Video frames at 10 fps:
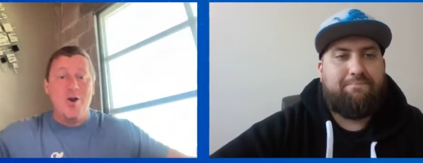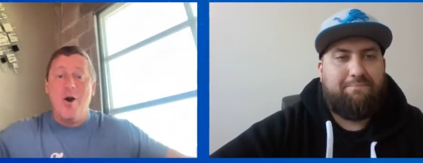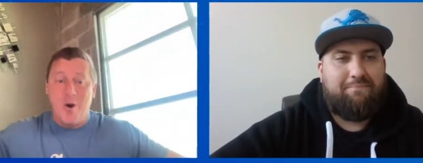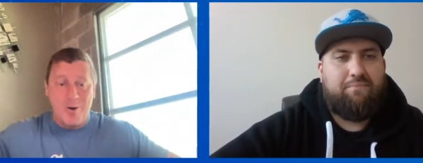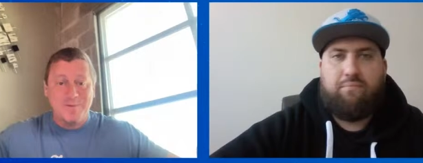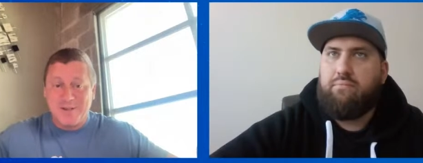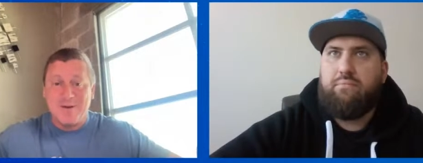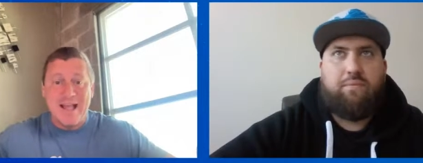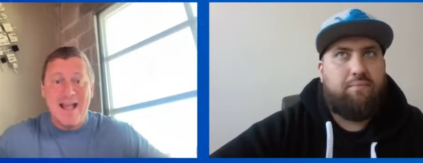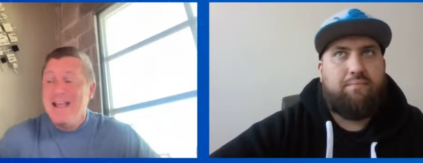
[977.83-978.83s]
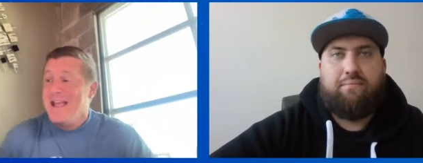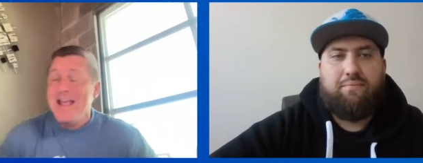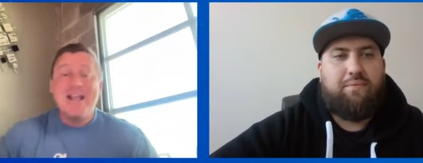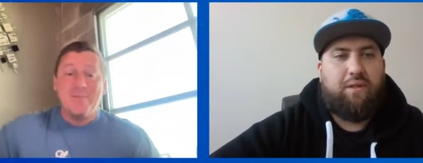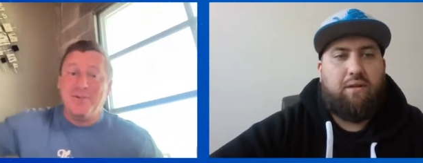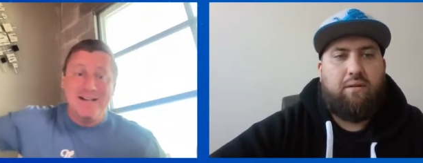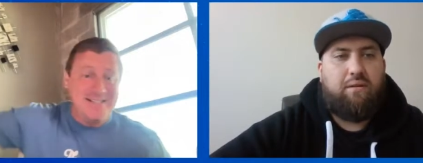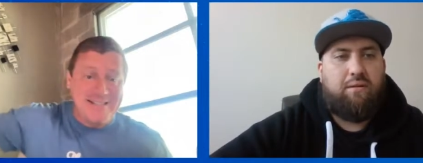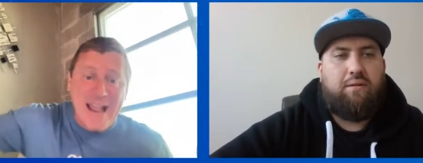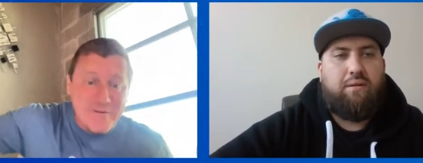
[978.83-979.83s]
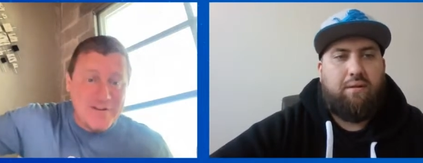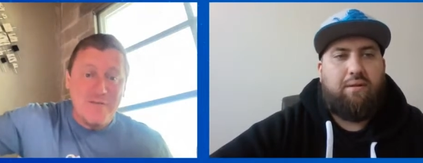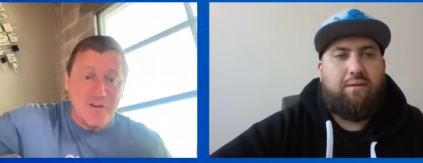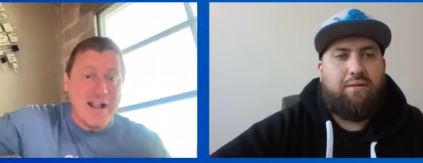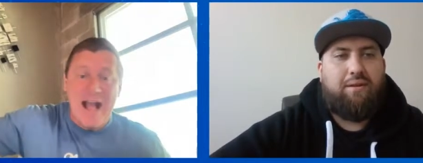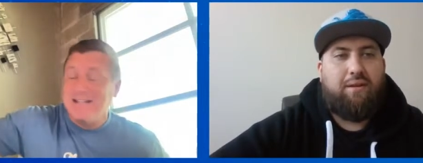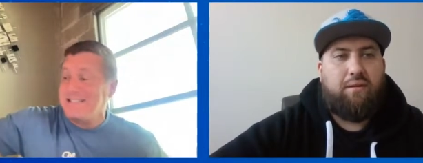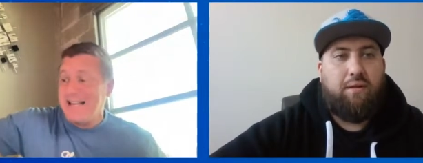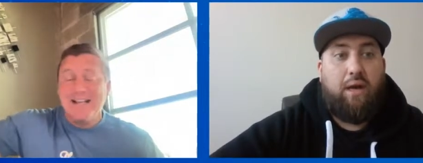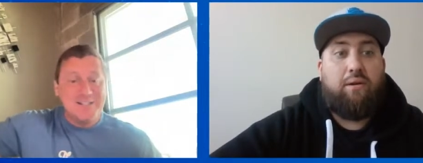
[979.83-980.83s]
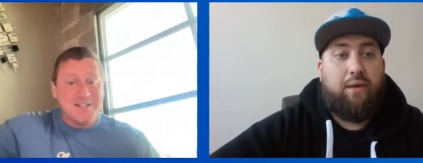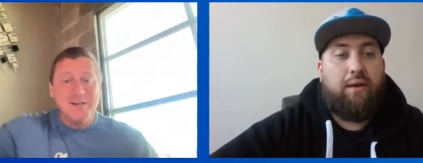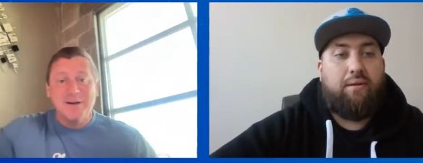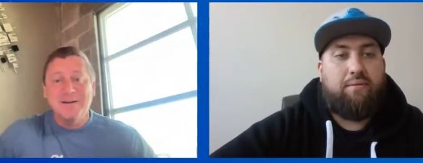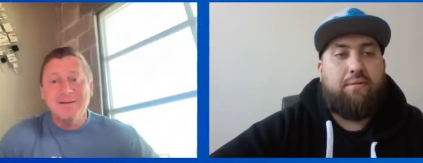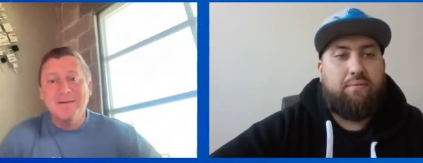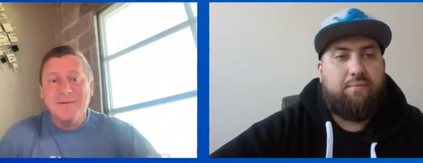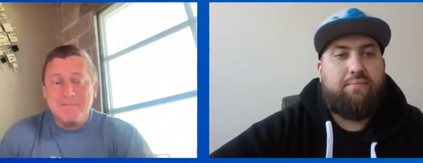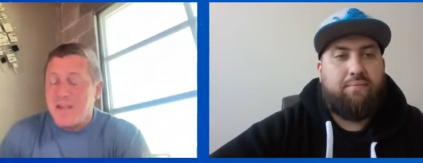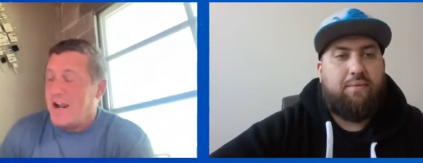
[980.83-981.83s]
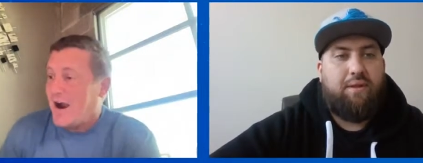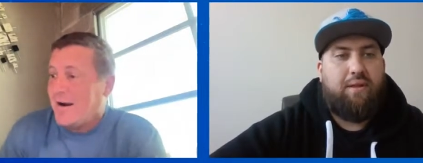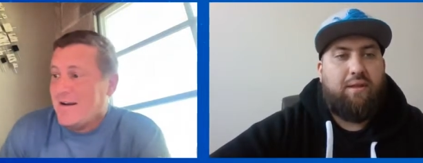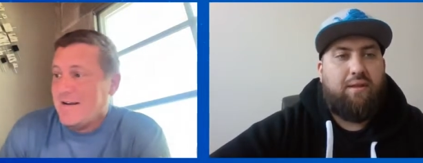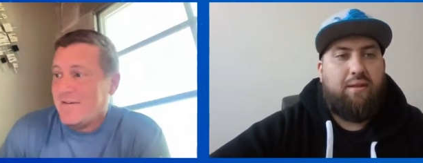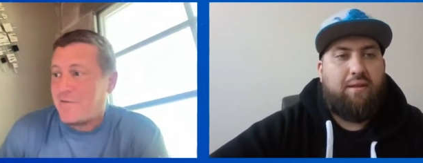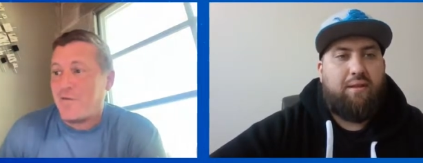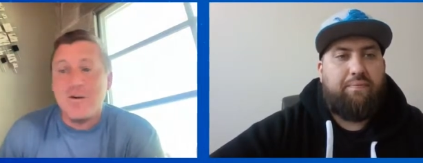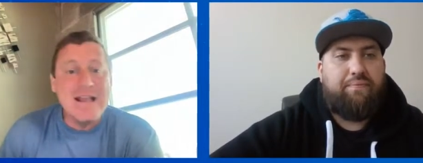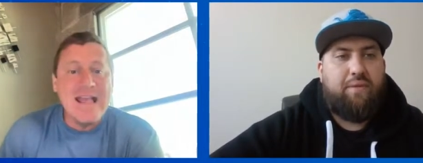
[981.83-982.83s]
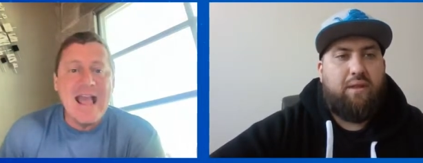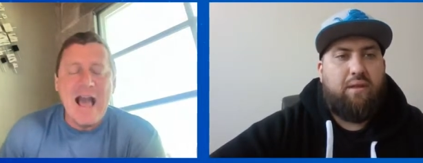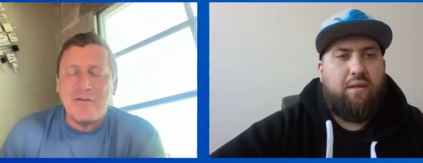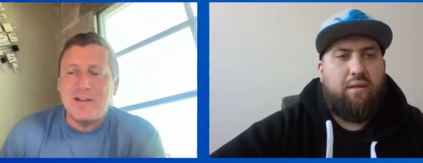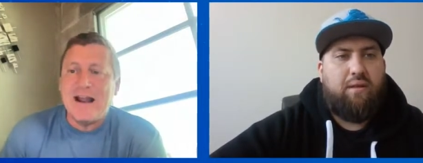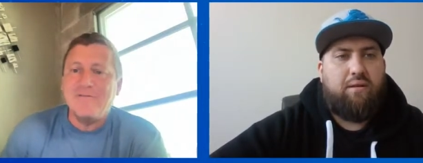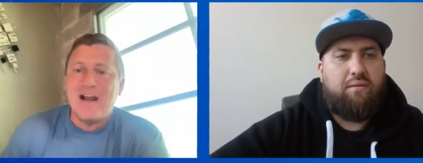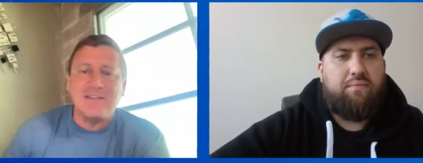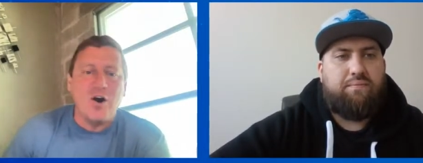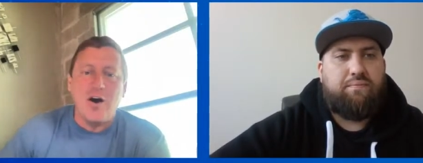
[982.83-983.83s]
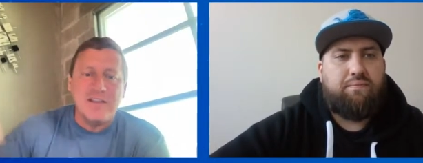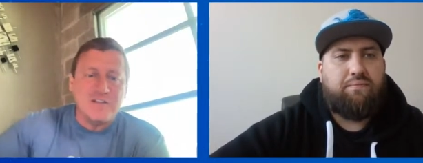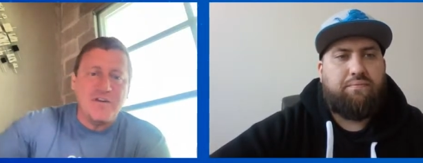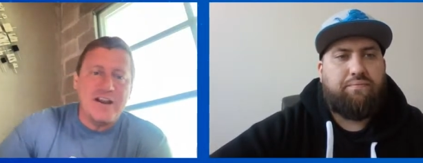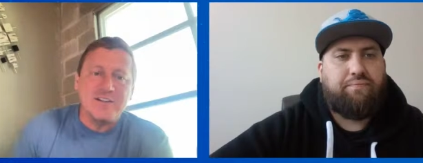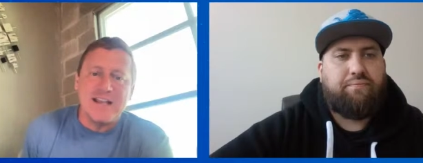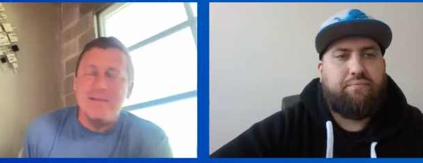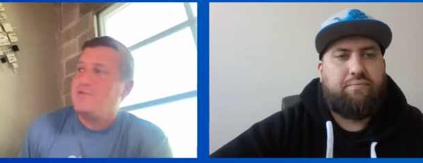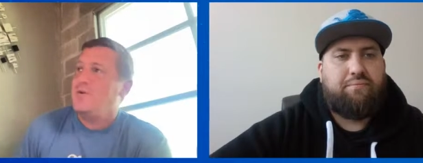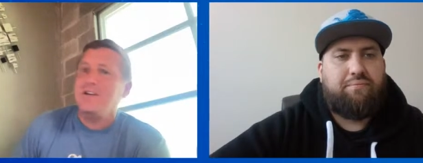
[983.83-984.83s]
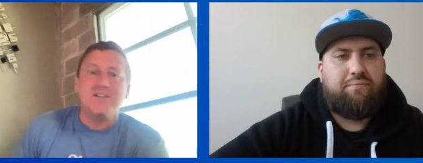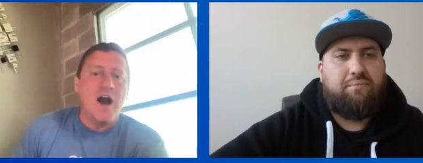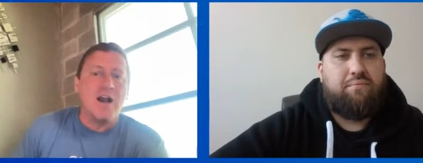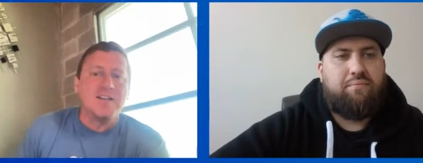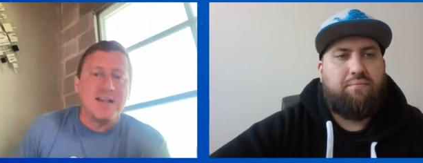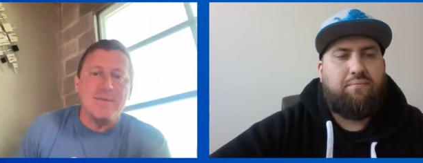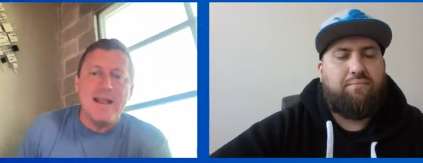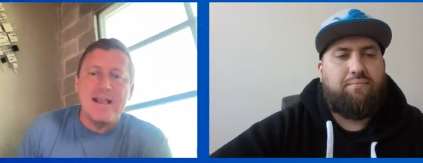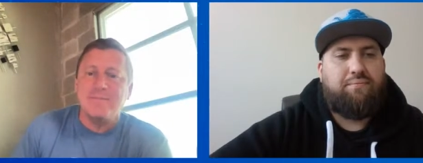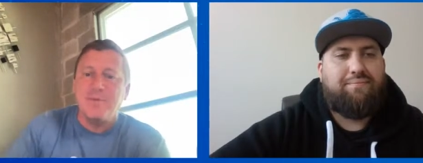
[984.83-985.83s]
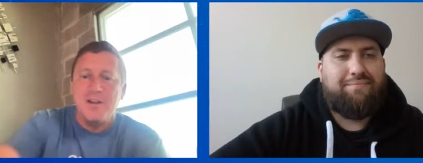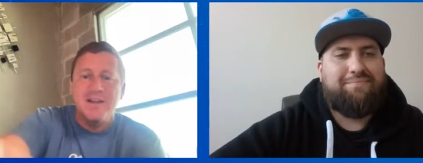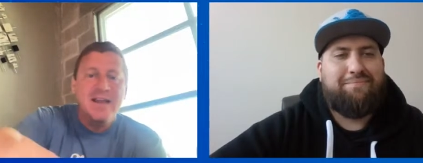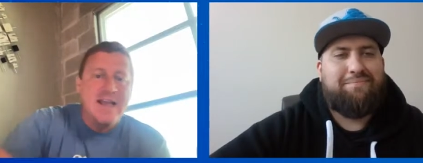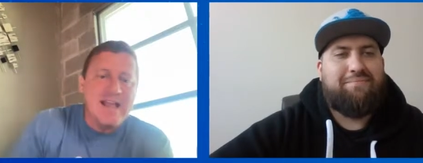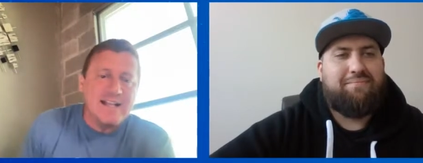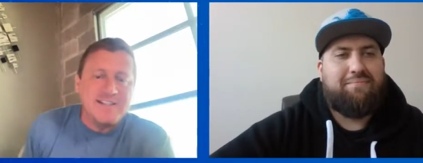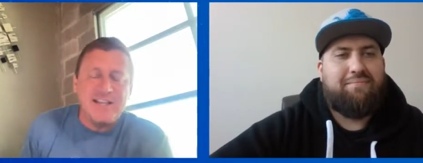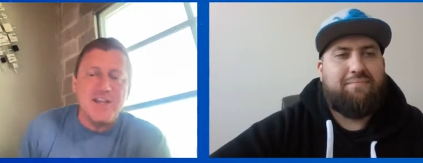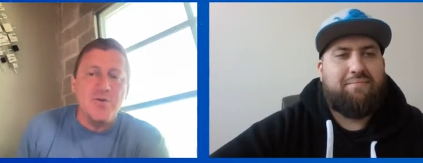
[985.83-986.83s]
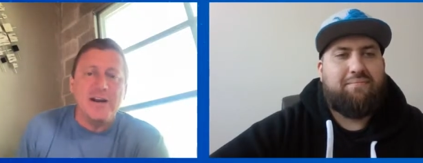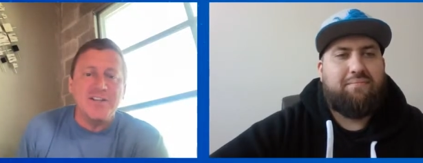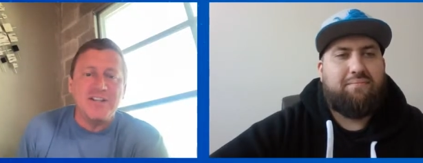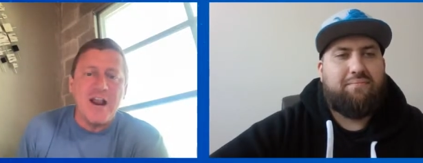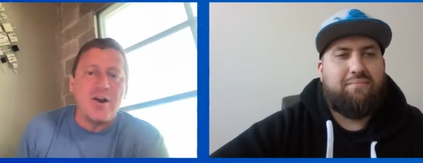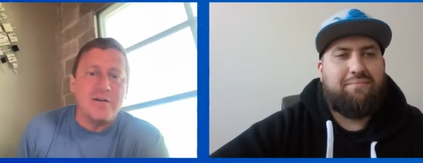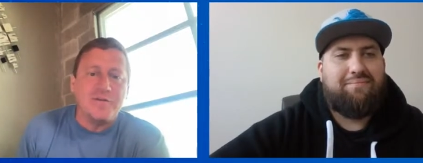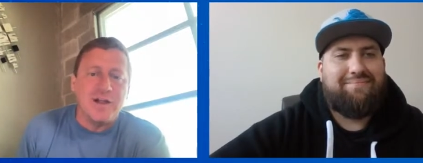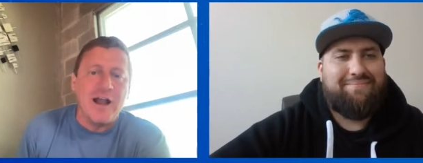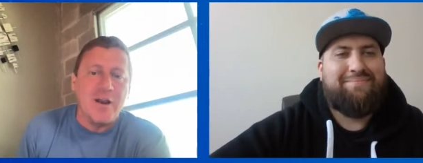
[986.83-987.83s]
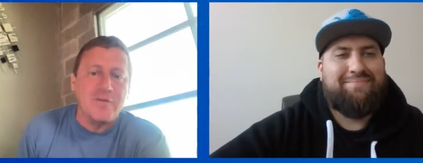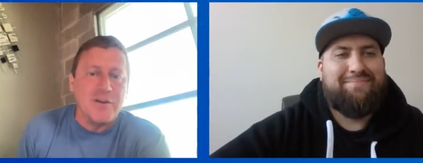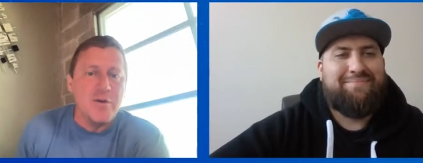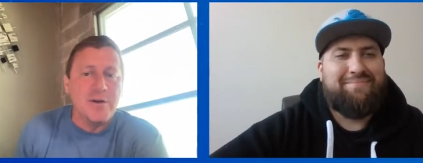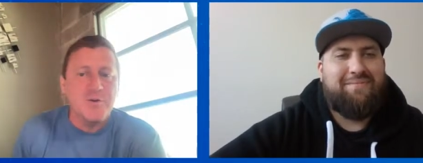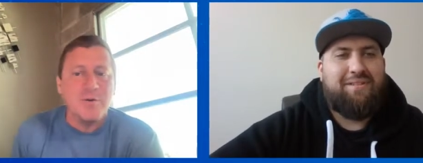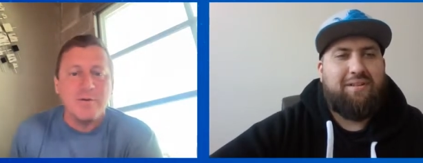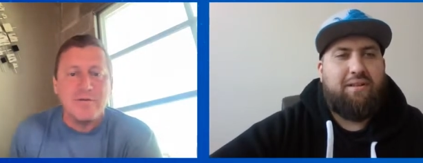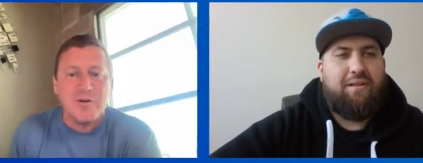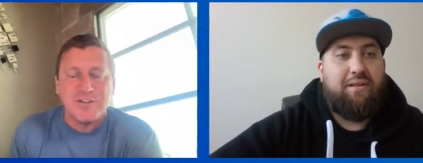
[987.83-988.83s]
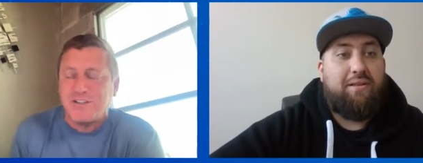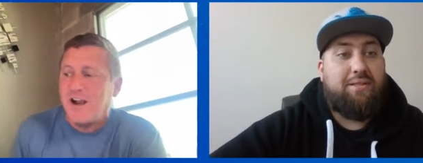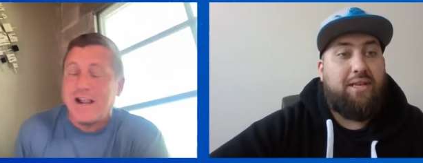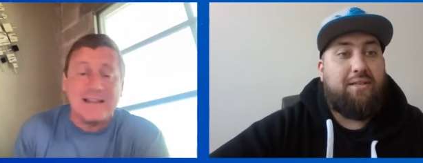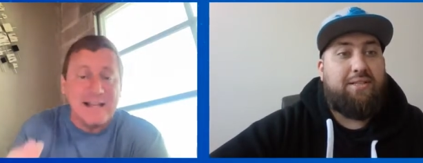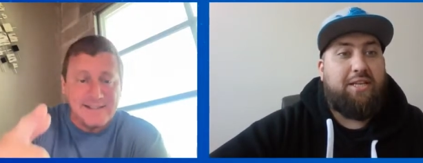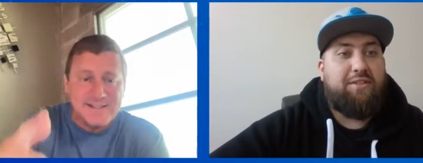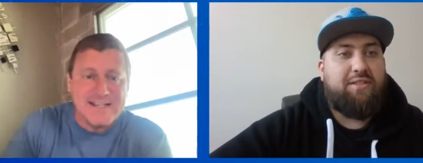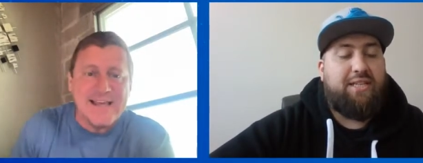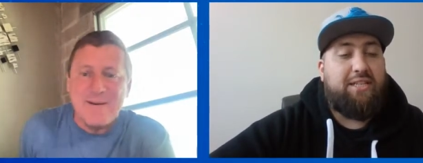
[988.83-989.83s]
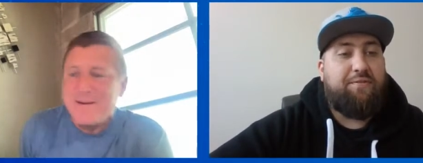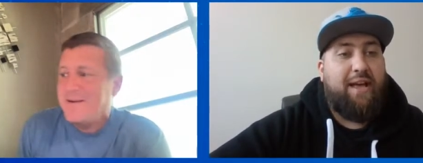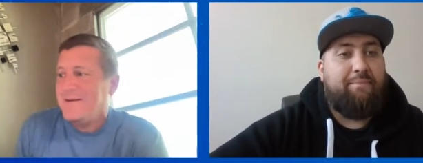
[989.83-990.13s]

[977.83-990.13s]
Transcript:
Speaker 1: arms. Okay, he can play safety for God's sake. Oh yeah, you know, freaky athlete. I've got all these videos of him doing dunks. I mean, he could put he could sit you in a chair and fly over you and do a reverse dunk. Six, like,
Speaker 2: six five